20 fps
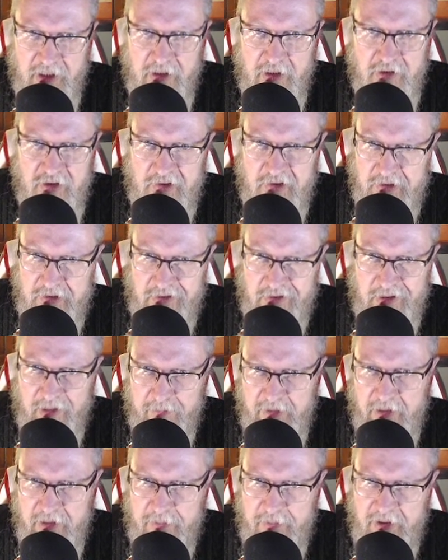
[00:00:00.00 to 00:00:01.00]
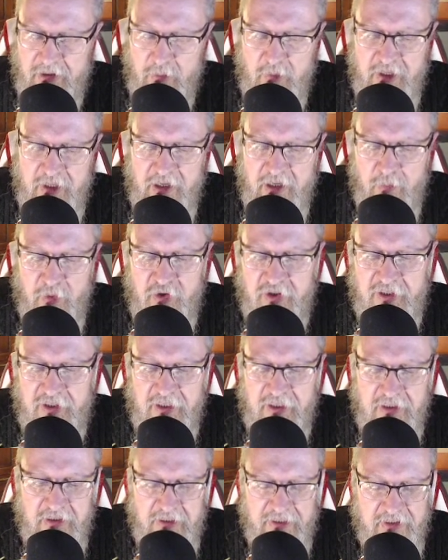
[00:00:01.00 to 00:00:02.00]
just it might be the way in which the
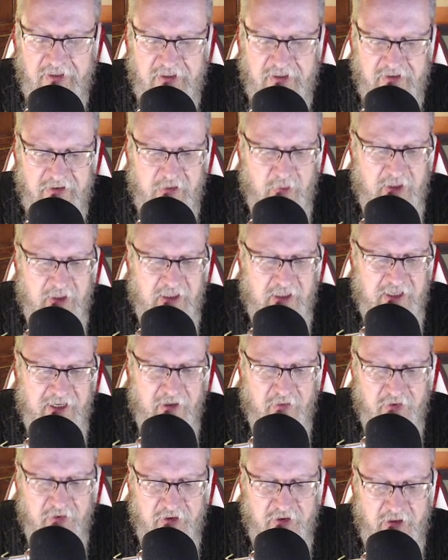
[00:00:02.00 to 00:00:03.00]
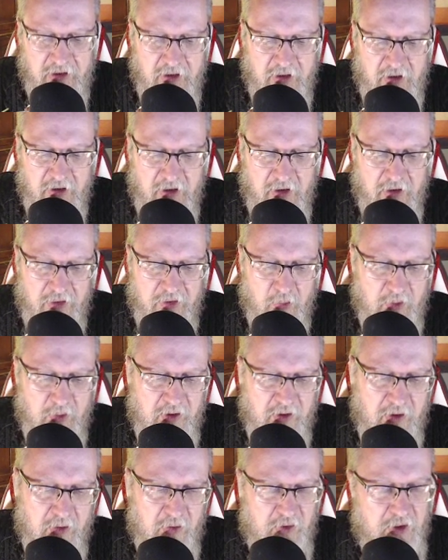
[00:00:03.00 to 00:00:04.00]
intellect has to encounter the
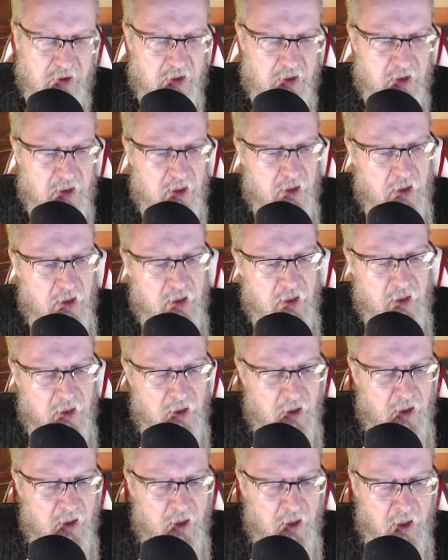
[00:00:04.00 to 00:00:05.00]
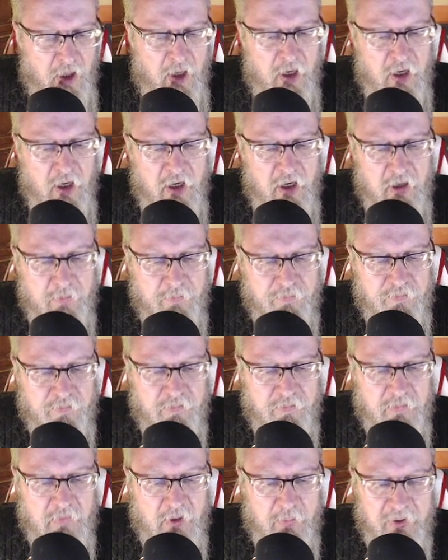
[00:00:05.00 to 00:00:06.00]
world.
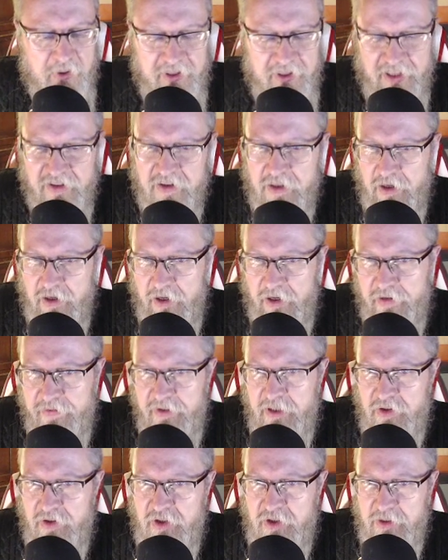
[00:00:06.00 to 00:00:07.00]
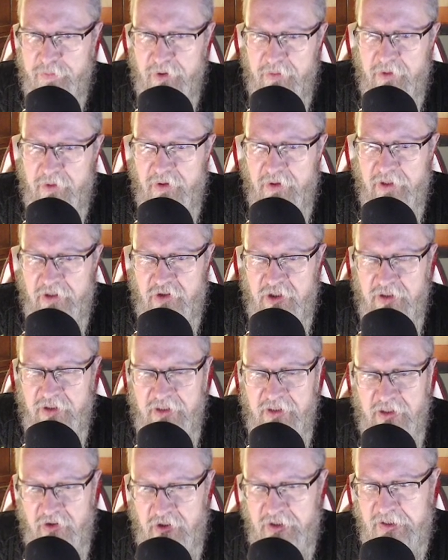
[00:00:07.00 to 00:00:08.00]
But that's kind of Nietzsche's
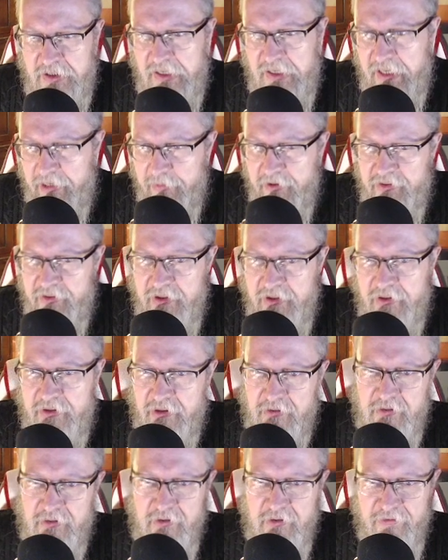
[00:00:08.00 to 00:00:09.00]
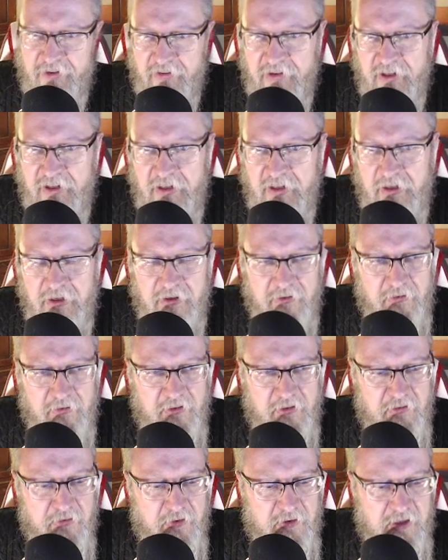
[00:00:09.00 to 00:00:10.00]
claim, that the
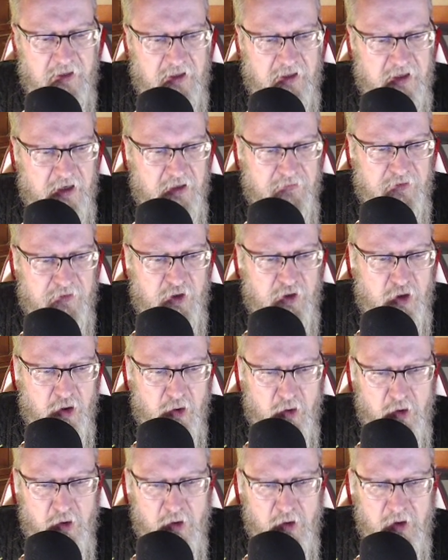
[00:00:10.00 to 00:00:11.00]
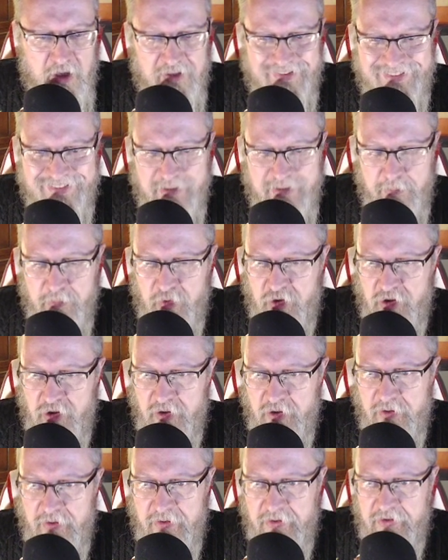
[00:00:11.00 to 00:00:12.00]
very kind of core
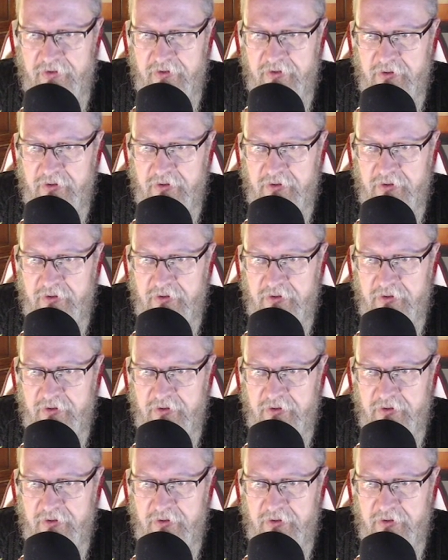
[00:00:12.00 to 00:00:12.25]
assumptions